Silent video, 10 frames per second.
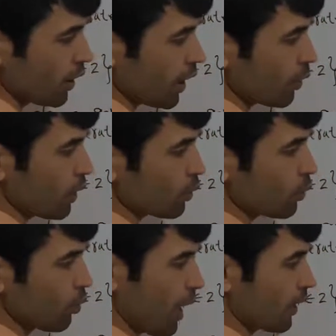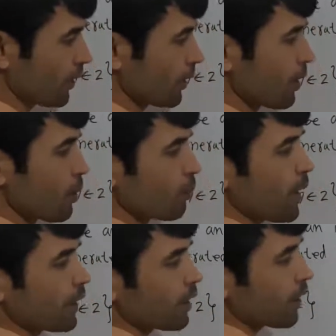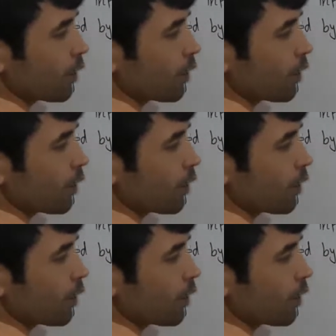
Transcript: equal to 1, but